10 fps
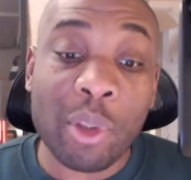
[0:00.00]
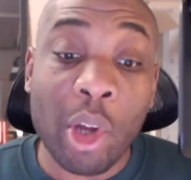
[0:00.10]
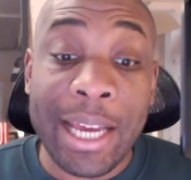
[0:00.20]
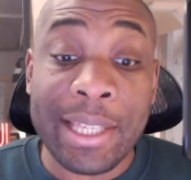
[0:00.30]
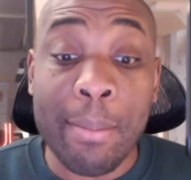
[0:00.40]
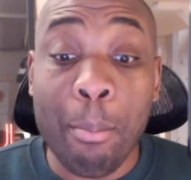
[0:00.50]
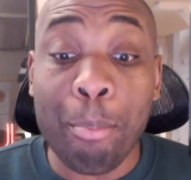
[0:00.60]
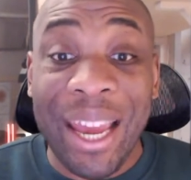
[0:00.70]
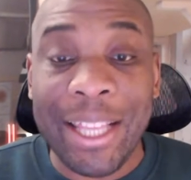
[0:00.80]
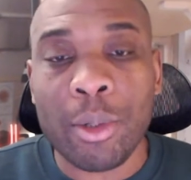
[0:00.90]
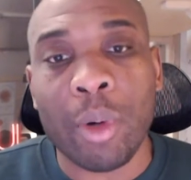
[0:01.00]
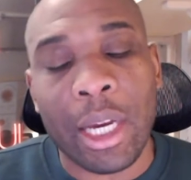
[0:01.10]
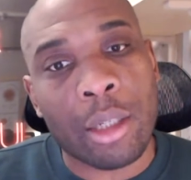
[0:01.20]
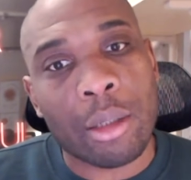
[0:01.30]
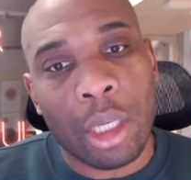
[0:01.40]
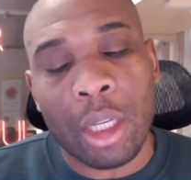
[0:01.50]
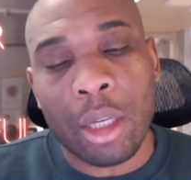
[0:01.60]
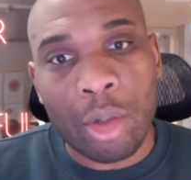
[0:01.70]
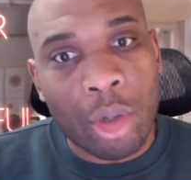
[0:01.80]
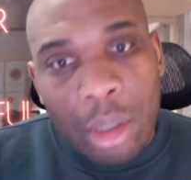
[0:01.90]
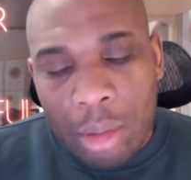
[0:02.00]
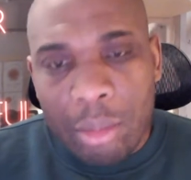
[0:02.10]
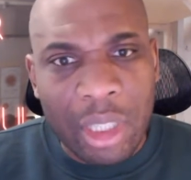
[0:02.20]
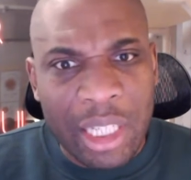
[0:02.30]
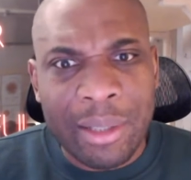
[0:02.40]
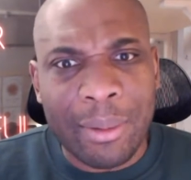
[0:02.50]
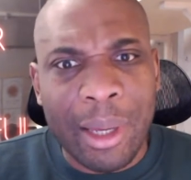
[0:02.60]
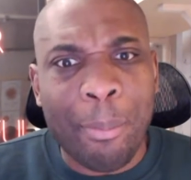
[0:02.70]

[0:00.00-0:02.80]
dies in battle. And then God is